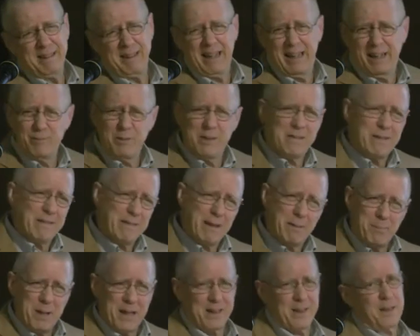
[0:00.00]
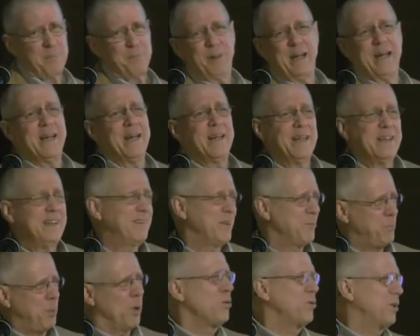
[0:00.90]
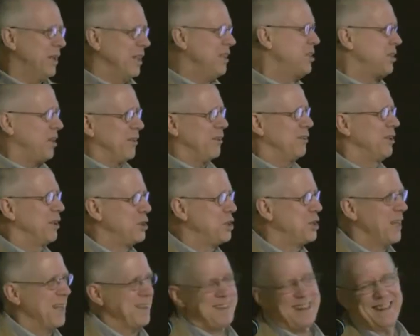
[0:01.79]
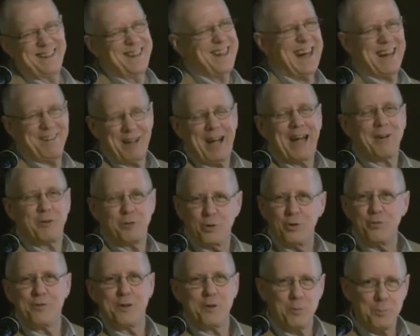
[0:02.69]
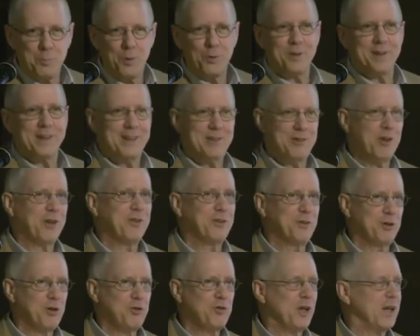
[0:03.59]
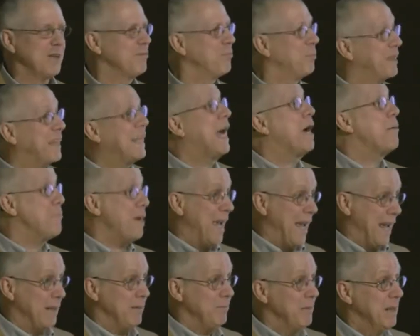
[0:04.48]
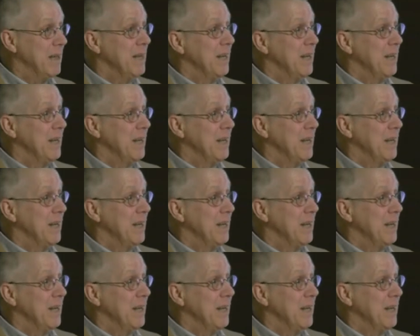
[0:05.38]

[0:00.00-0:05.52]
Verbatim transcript: Henry says, I'm not going to pay. They're poking each other in the chest. I, I, don't know if they were poking each other in the chest, but they got mad.